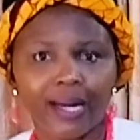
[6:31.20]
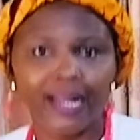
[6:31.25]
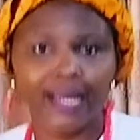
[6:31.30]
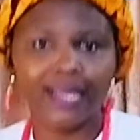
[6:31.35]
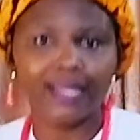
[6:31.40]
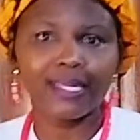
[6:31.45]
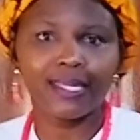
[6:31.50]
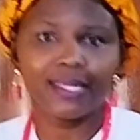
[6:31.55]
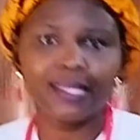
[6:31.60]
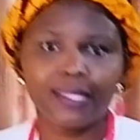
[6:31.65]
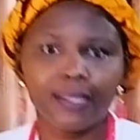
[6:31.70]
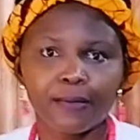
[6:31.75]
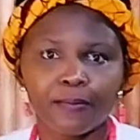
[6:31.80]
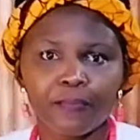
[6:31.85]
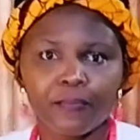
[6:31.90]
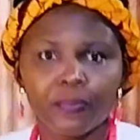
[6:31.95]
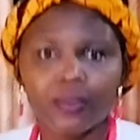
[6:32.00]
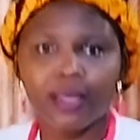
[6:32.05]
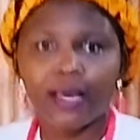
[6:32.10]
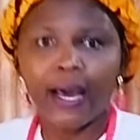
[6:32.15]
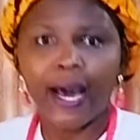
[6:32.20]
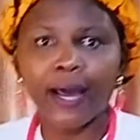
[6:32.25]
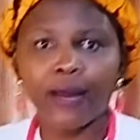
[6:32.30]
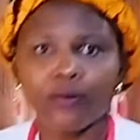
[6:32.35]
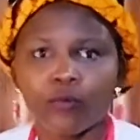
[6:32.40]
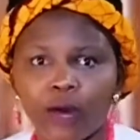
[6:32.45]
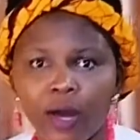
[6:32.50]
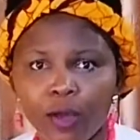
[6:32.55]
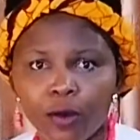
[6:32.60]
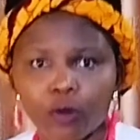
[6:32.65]
like this.
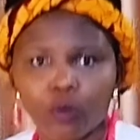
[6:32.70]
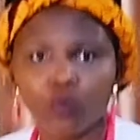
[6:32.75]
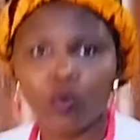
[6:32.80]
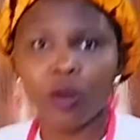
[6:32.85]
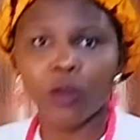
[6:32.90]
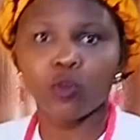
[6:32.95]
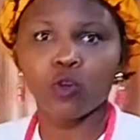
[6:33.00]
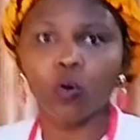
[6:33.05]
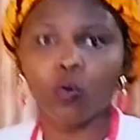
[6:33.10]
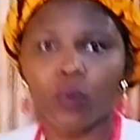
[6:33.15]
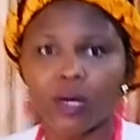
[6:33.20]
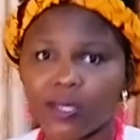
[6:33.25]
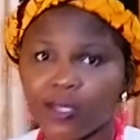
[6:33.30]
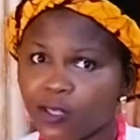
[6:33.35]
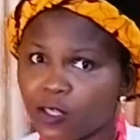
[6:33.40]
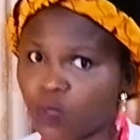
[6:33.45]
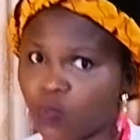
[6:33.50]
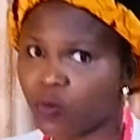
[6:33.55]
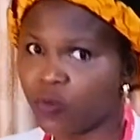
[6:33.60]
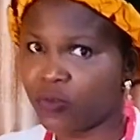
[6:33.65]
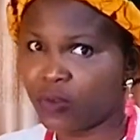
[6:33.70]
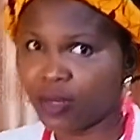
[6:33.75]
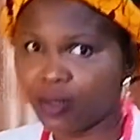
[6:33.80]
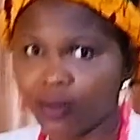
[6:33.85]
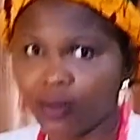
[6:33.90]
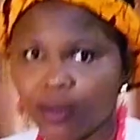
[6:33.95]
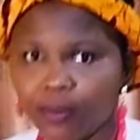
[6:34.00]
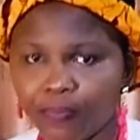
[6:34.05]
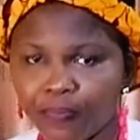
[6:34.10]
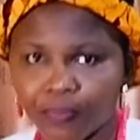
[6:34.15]
And while you're doing it, your waist is
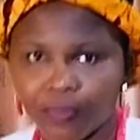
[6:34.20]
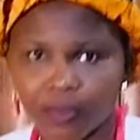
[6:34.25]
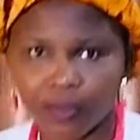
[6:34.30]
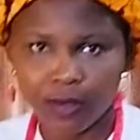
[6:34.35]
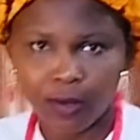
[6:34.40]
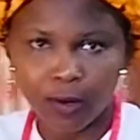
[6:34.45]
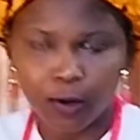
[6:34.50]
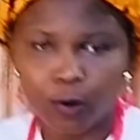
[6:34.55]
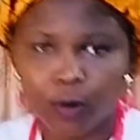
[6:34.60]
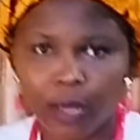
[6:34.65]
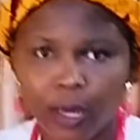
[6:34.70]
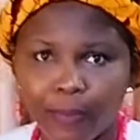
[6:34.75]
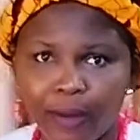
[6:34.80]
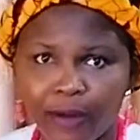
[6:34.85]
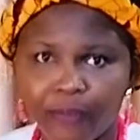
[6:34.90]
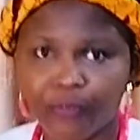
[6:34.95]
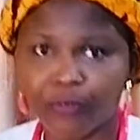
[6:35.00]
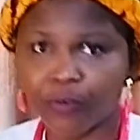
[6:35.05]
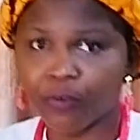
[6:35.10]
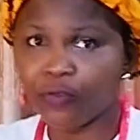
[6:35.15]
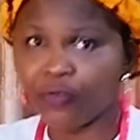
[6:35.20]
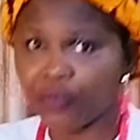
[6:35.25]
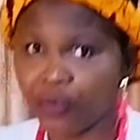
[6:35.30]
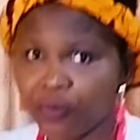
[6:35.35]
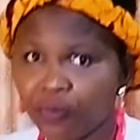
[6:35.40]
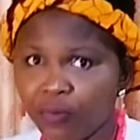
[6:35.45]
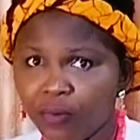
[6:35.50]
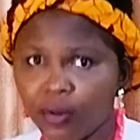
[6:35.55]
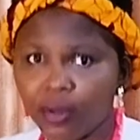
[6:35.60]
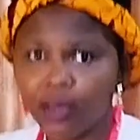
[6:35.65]
moving. Look at my front
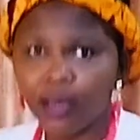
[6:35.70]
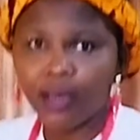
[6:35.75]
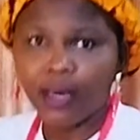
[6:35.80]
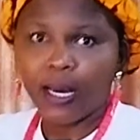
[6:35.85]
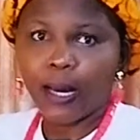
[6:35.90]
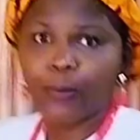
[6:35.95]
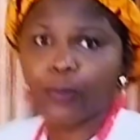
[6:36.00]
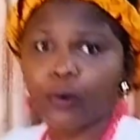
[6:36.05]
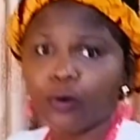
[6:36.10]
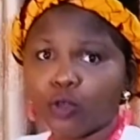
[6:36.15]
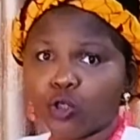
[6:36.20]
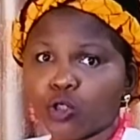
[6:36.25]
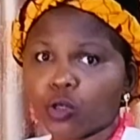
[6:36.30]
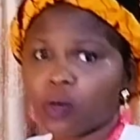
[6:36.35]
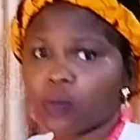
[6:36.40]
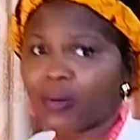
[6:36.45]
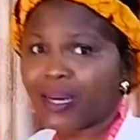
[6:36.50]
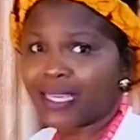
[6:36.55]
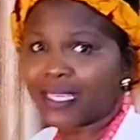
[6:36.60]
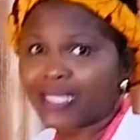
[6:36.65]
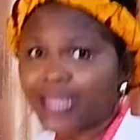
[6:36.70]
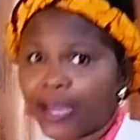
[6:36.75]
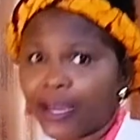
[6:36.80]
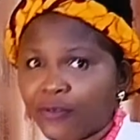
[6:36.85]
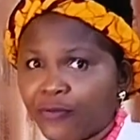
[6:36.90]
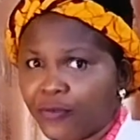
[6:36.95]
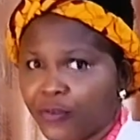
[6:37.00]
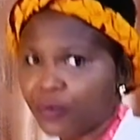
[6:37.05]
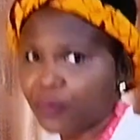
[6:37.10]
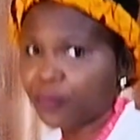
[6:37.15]
view. I'm going to show you my
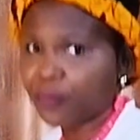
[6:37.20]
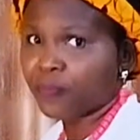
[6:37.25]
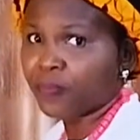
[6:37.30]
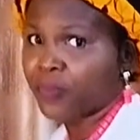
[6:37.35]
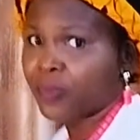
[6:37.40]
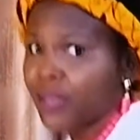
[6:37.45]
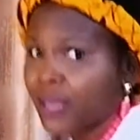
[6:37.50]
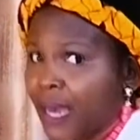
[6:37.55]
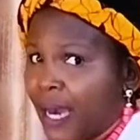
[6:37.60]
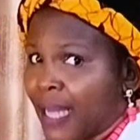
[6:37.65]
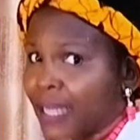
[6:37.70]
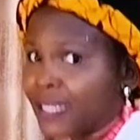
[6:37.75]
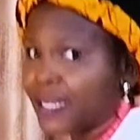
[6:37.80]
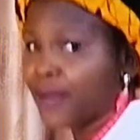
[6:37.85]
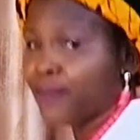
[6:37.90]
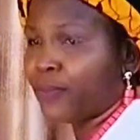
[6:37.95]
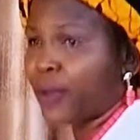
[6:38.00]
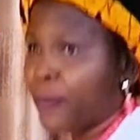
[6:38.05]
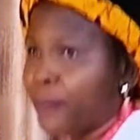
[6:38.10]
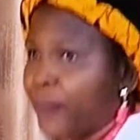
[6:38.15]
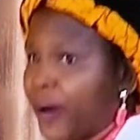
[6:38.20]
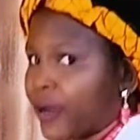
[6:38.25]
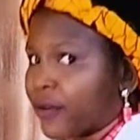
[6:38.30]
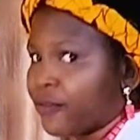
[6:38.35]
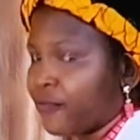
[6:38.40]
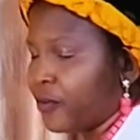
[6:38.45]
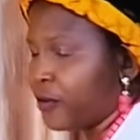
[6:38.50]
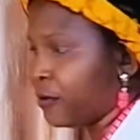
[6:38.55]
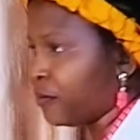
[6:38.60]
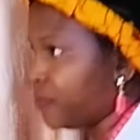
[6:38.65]
side view and then my back
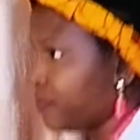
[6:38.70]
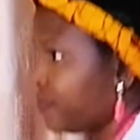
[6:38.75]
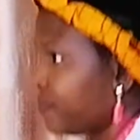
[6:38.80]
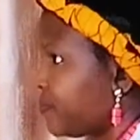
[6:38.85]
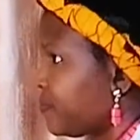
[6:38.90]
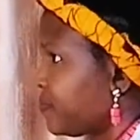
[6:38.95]
view.